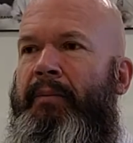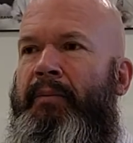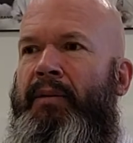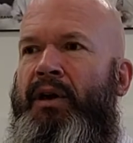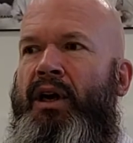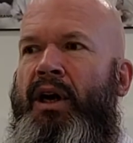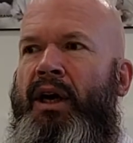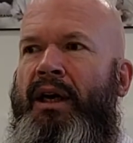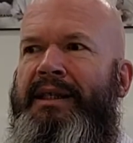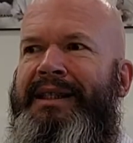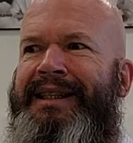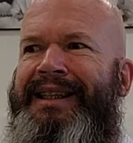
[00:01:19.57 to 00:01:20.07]

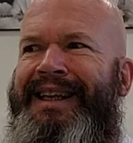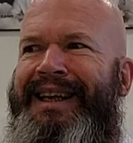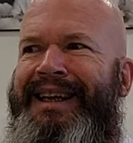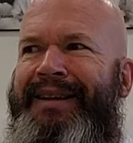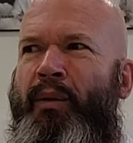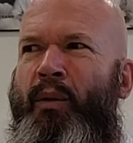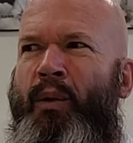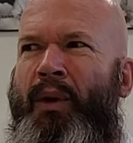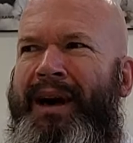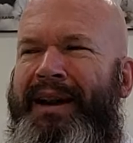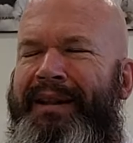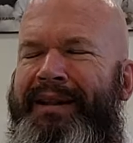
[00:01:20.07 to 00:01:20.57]
Because
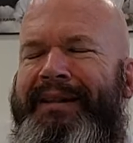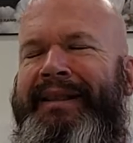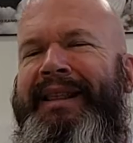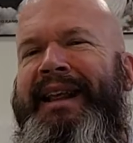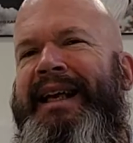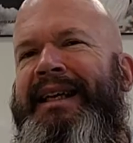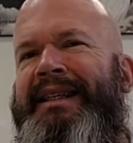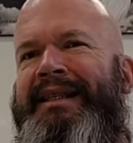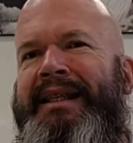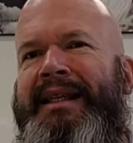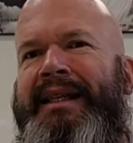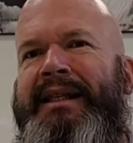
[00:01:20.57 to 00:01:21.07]
one of the
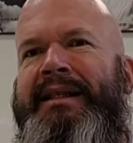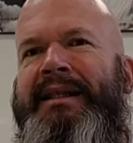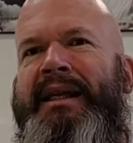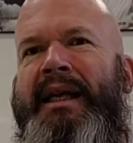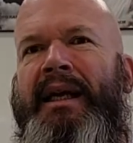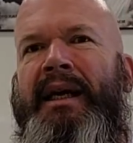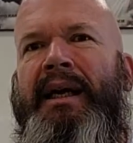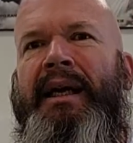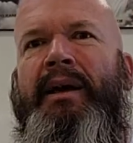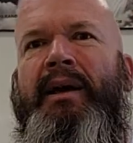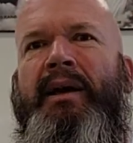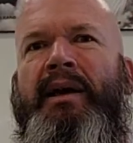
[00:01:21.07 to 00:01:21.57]
things is
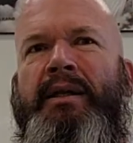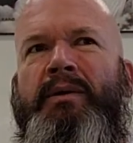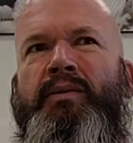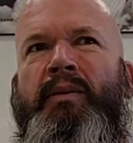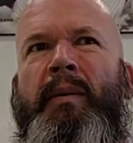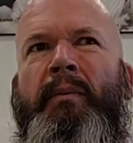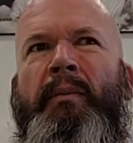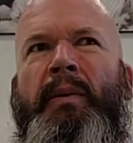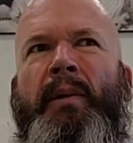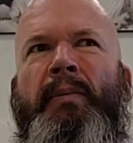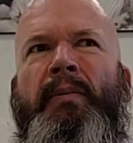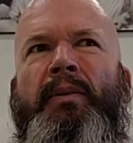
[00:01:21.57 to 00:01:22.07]

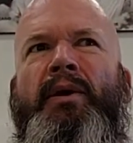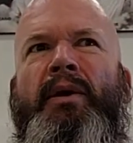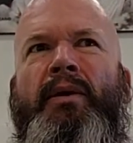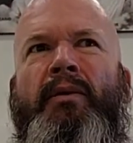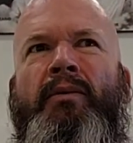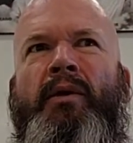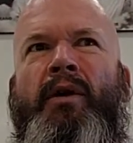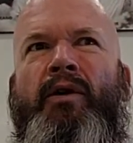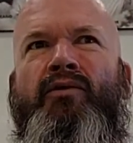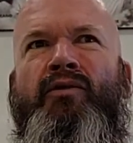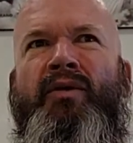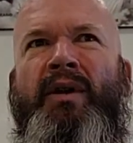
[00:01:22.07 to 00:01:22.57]
what people
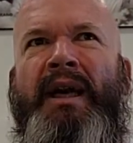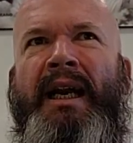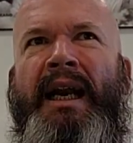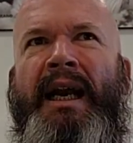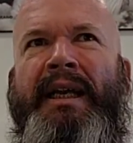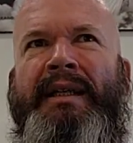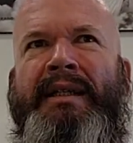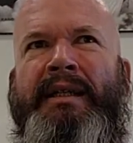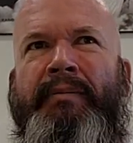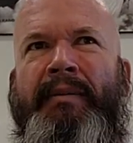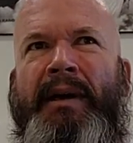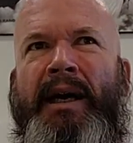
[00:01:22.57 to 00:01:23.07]
don't
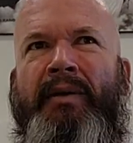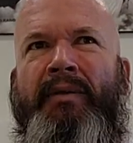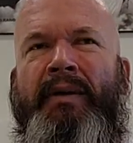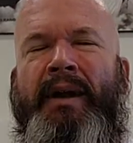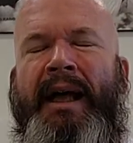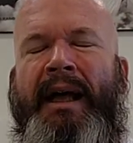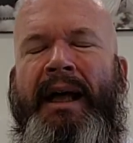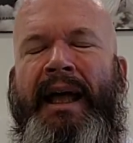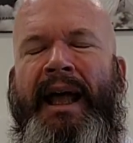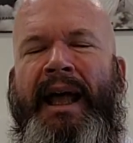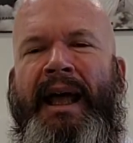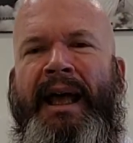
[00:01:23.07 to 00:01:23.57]
realize about
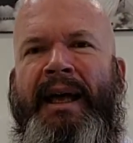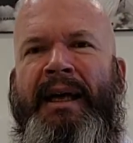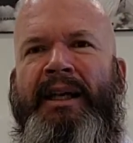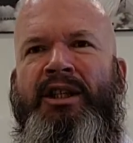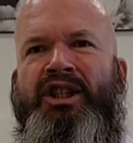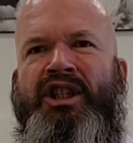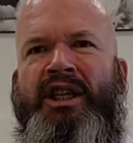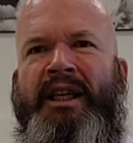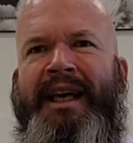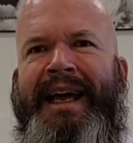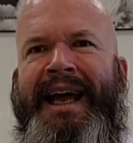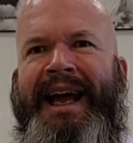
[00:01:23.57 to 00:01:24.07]

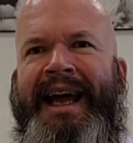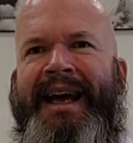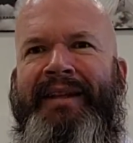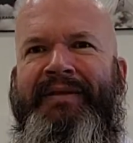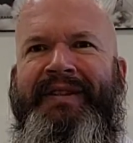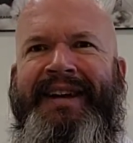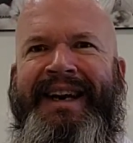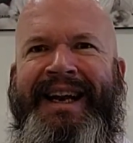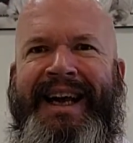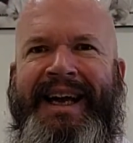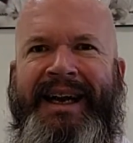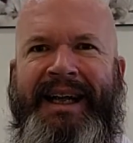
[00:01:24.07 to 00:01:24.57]
aging
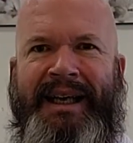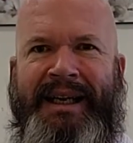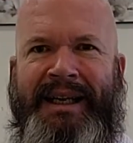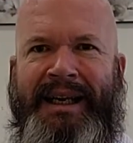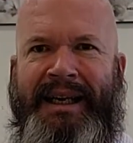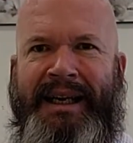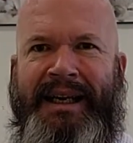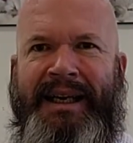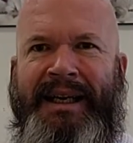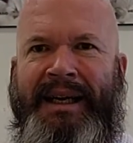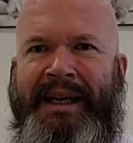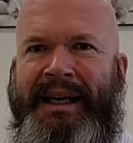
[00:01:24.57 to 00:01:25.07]

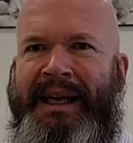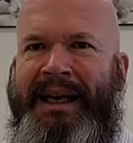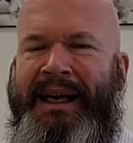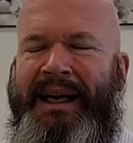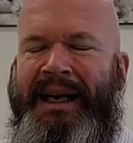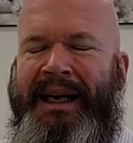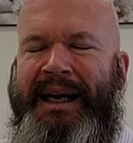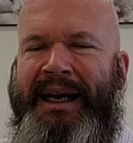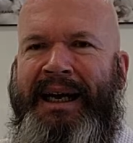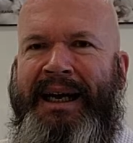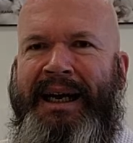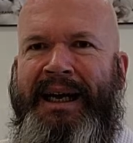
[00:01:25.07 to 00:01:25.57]
athletically
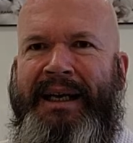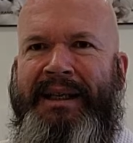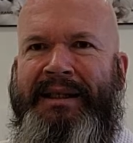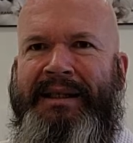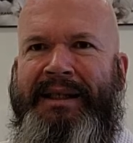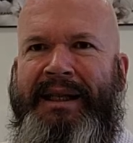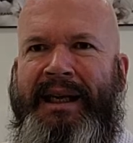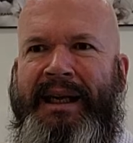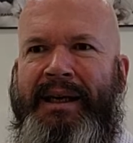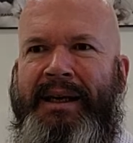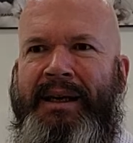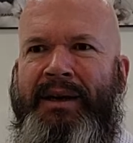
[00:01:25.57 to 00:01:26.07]

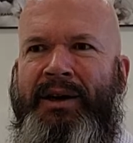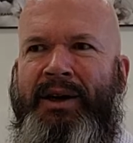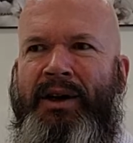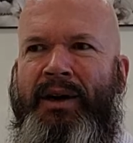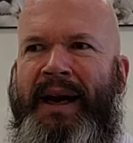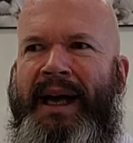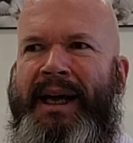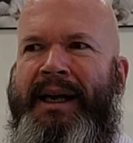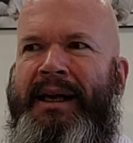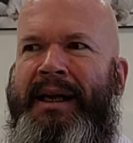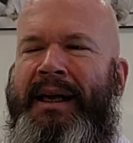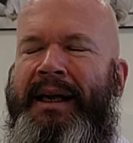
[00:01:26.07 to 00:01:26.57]
is that, you know,
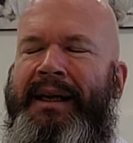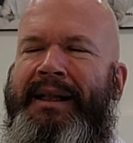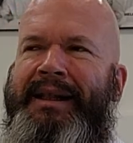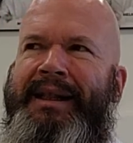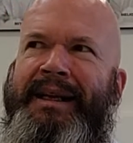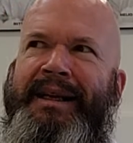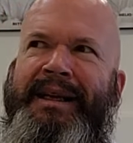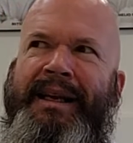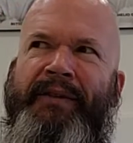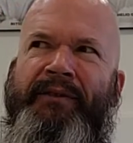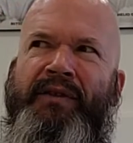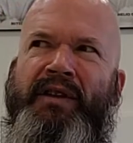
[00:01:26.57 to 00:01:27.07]
like,
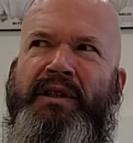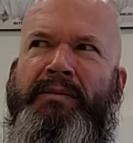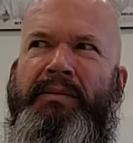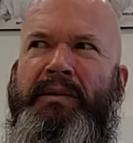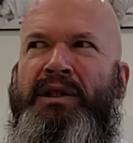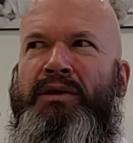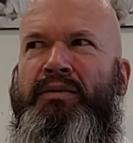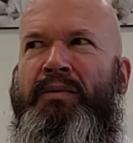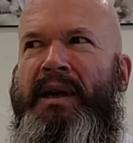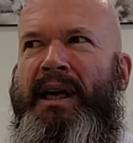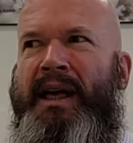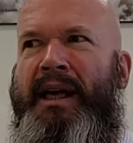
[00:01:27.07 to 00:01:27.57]
the difference
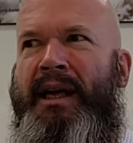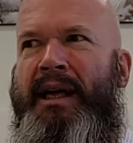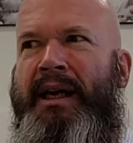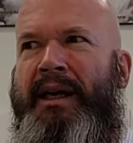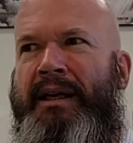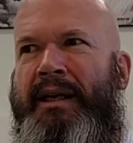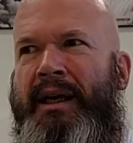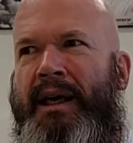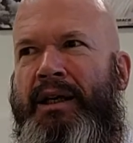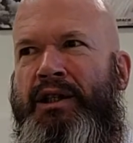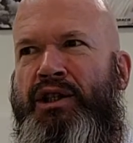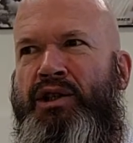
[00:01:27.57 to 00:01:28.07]

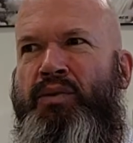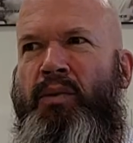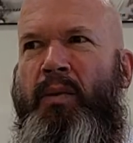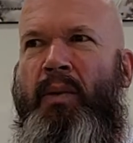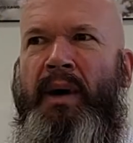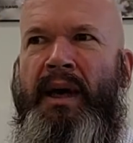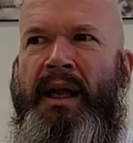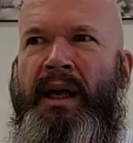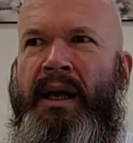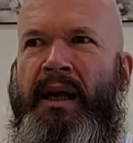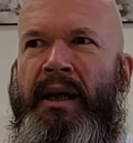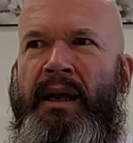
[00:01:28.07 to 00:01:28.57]
between a
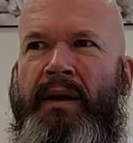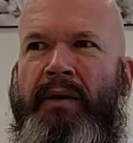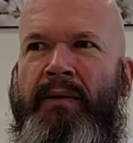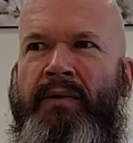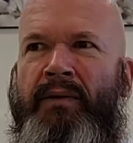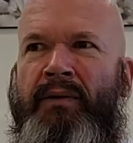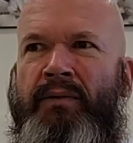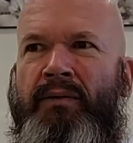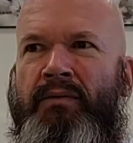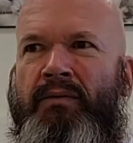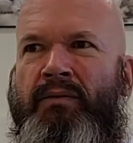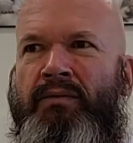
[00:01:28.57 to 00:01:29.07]

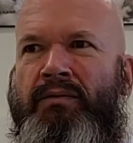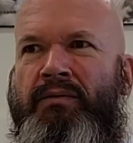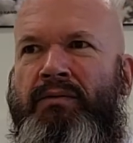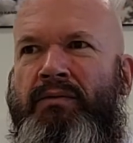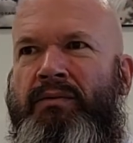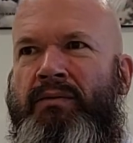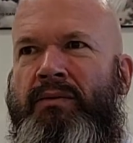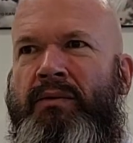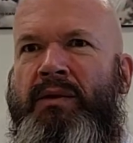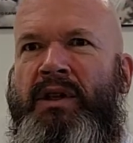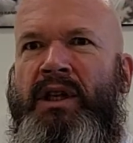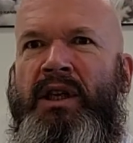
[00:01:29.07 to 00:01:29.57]

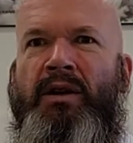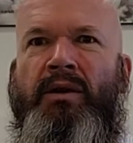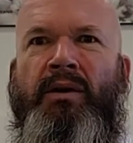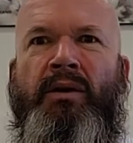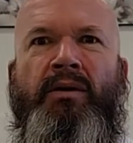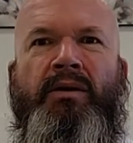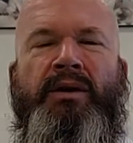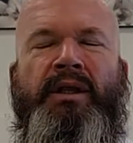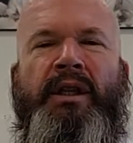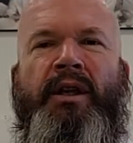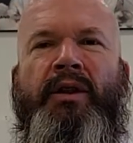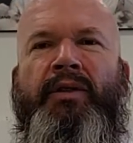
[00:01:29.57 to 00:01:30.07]

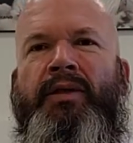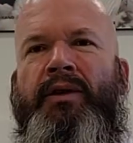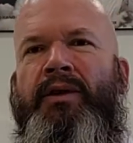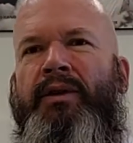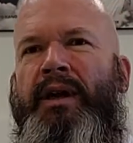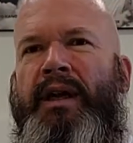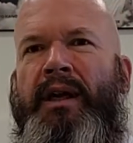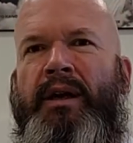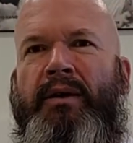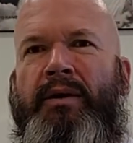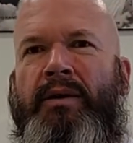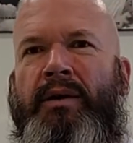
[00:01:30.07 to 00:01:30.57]
20-year-old and a
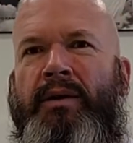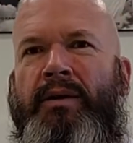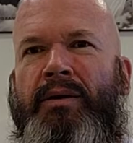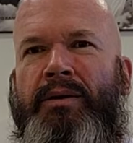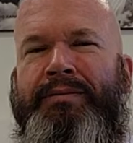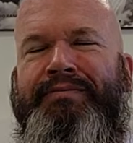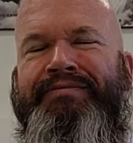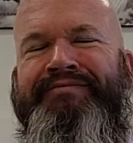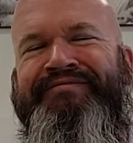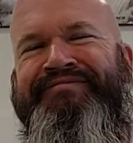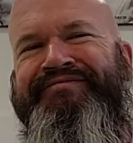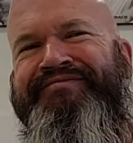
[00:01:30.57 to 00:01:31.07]

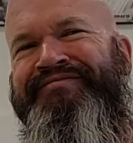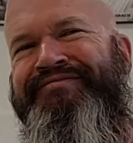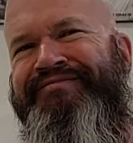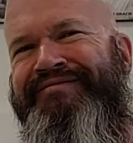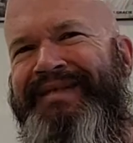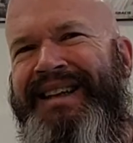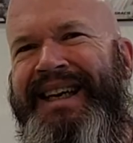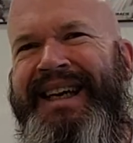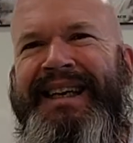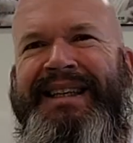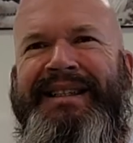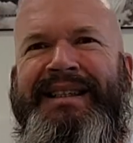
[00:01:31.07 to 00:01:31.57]
30-year-old
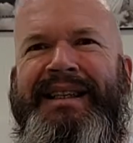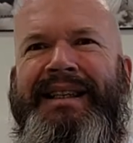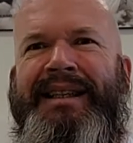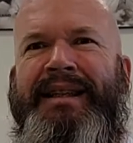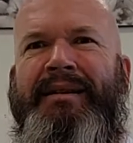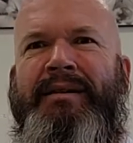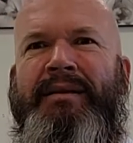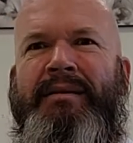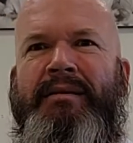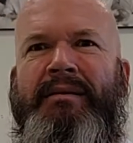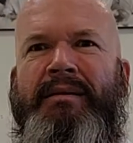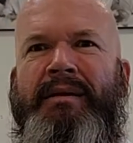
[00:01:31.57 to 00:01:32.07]
isn't
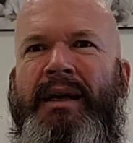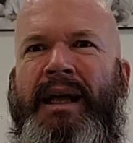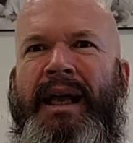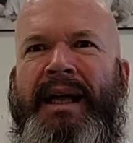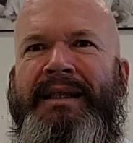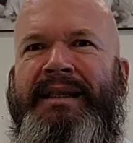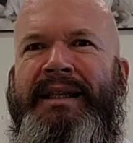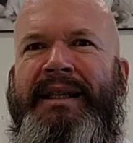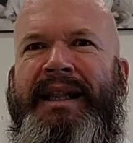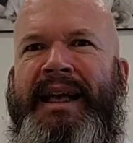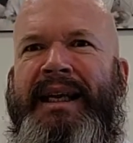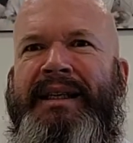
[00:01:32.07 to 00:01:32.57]

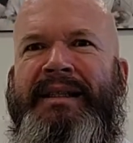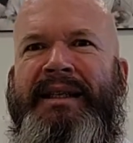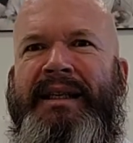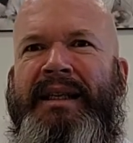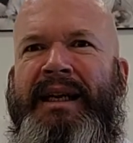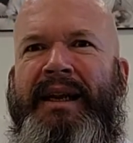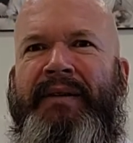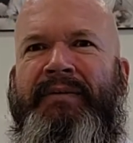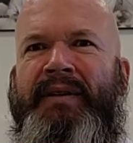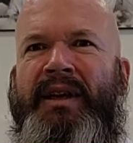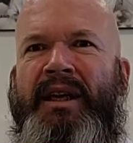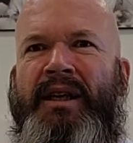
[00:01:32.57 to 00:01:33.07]
that
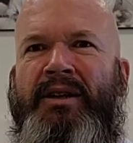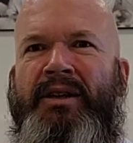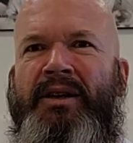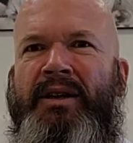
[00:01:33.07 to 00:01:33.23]
significant.